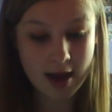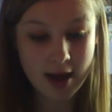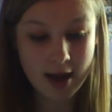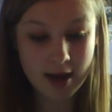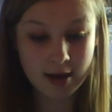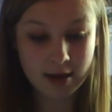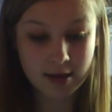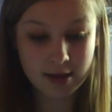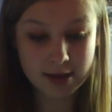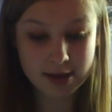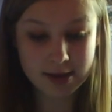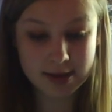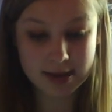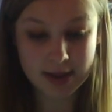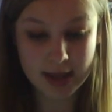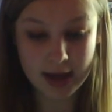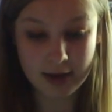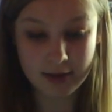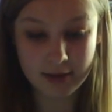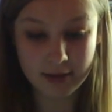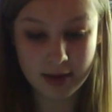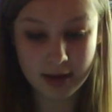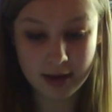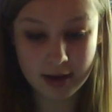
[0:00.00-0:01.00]
and looked
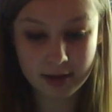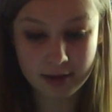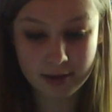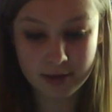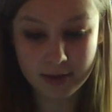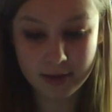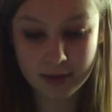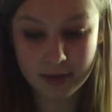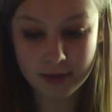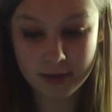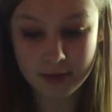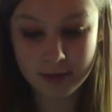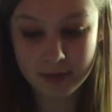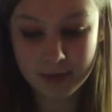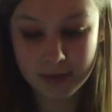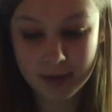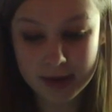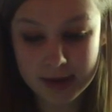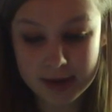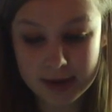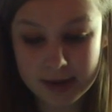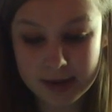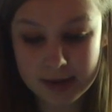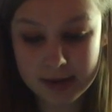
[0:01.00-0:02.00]
down and thought that
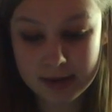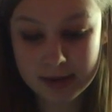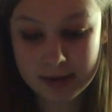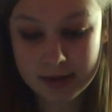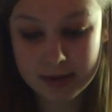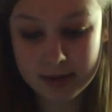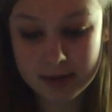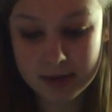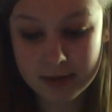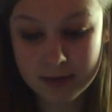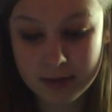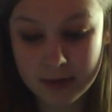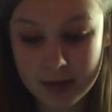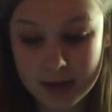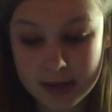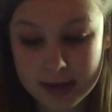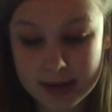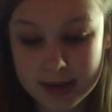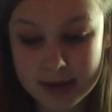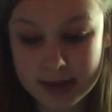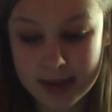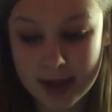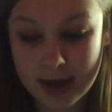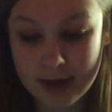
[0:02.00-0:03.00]
one
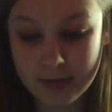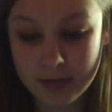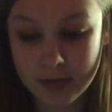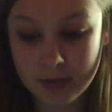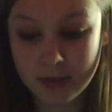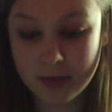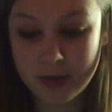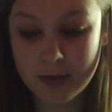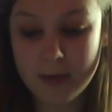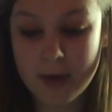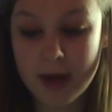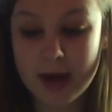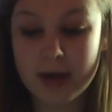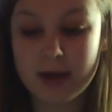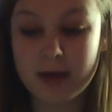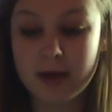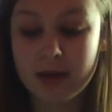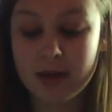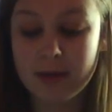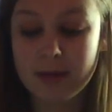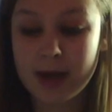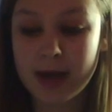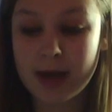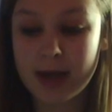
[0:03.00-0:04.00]
step all the pain and
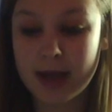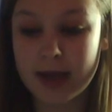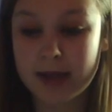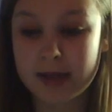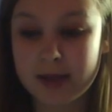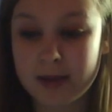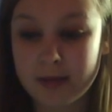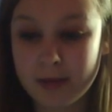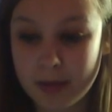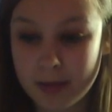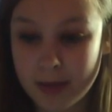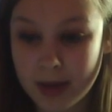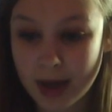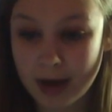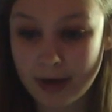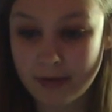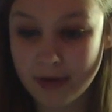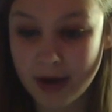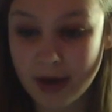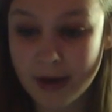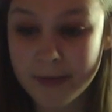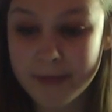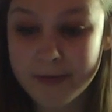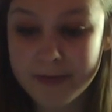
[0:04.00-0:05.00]
humiliation would be
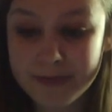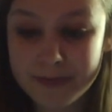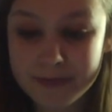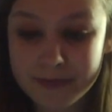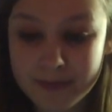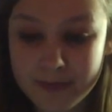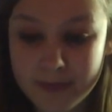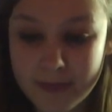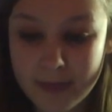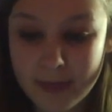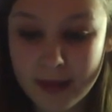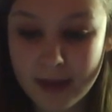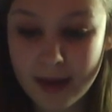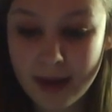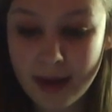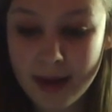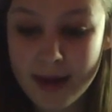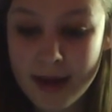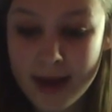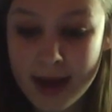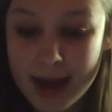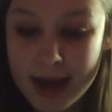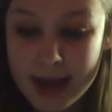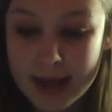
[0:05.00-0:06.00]
over.
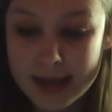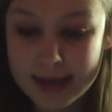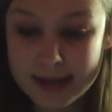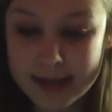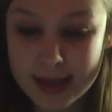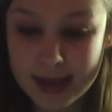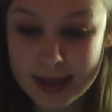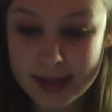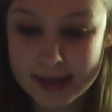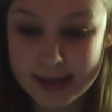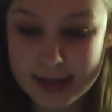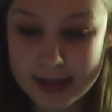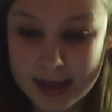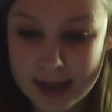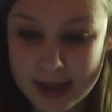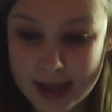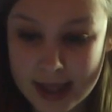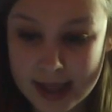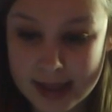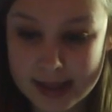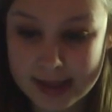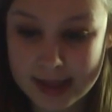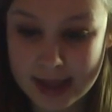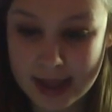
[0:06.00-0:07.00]
He says that
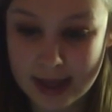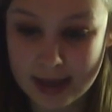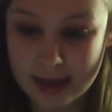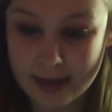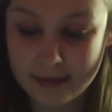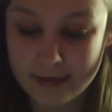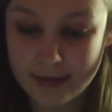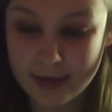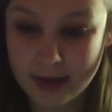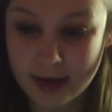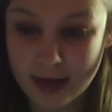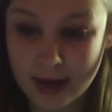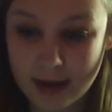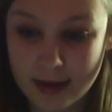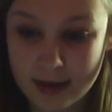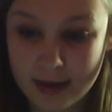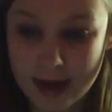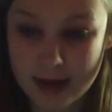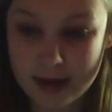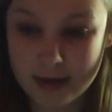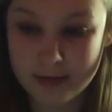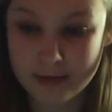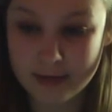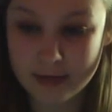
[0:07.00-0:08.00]
that day felt like the
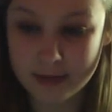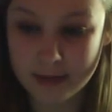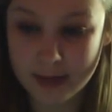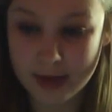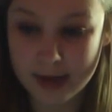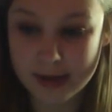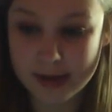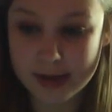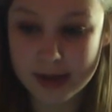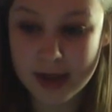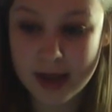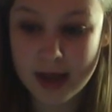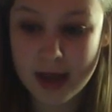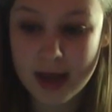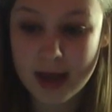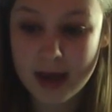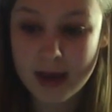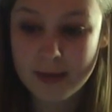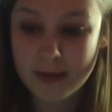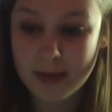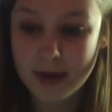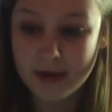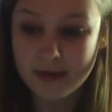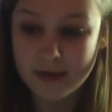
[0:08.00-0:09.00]
end of the world,
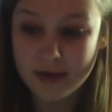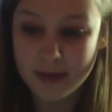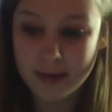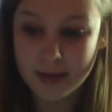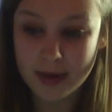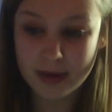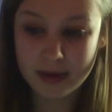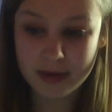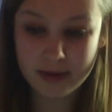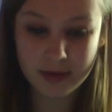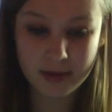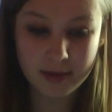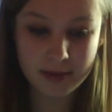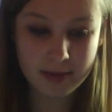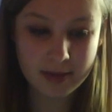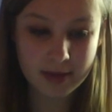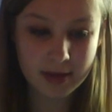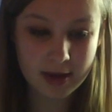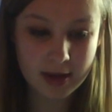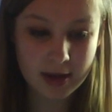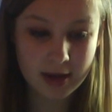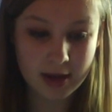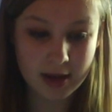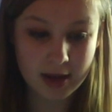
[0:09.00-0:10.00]
but if he went through with
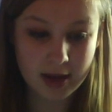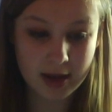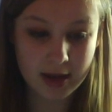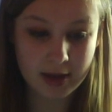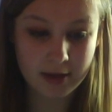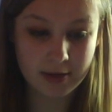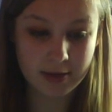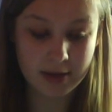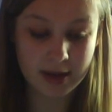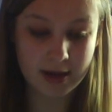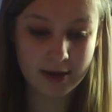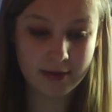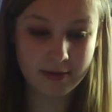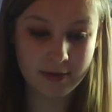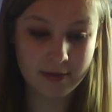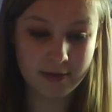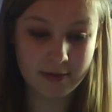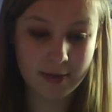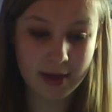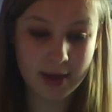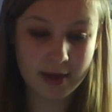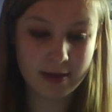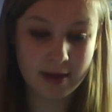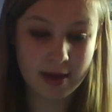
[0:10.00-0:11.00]
it, he would never have
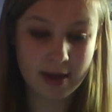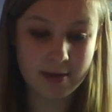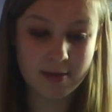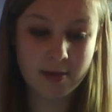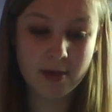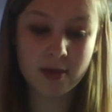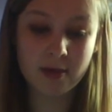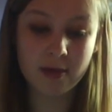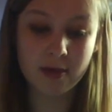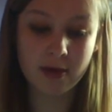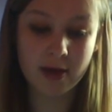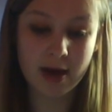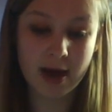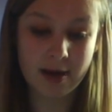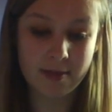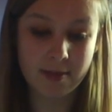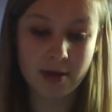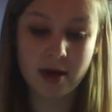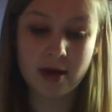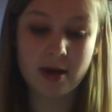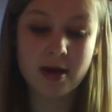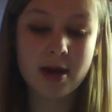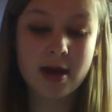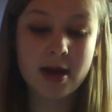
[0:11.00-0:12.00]
met them or
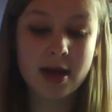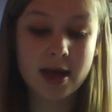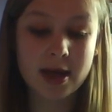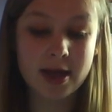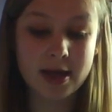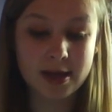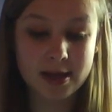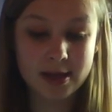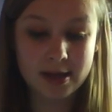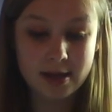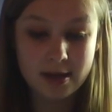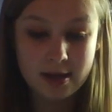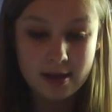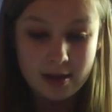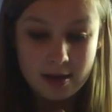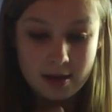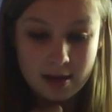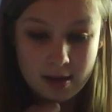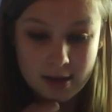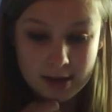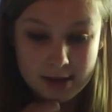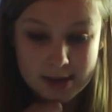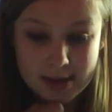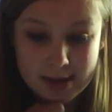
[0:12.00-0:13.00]
Emma.
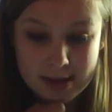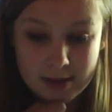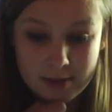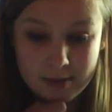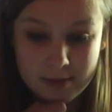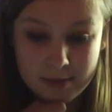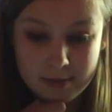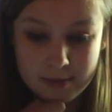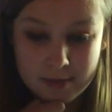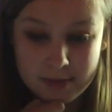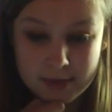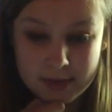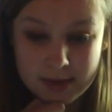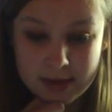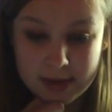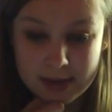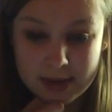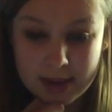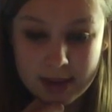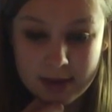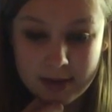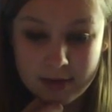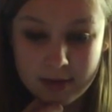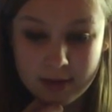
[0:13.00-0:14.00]
He asked them to
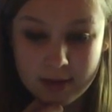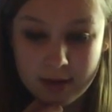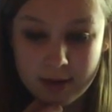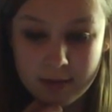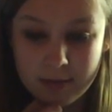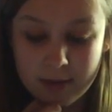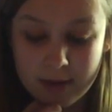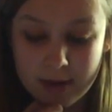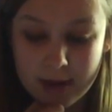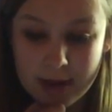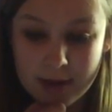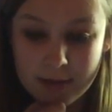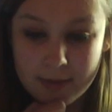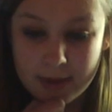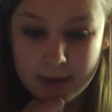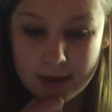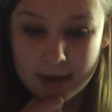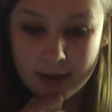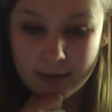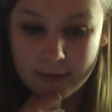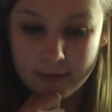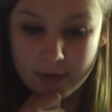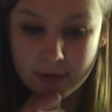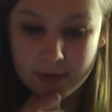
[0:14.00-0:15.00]
tell the group what they were
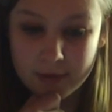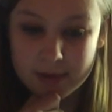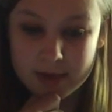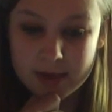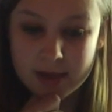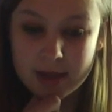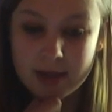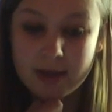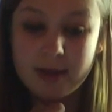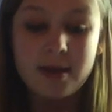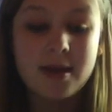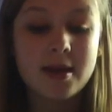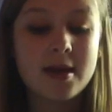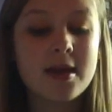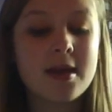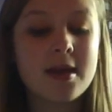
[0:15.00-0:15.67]
looking forward to.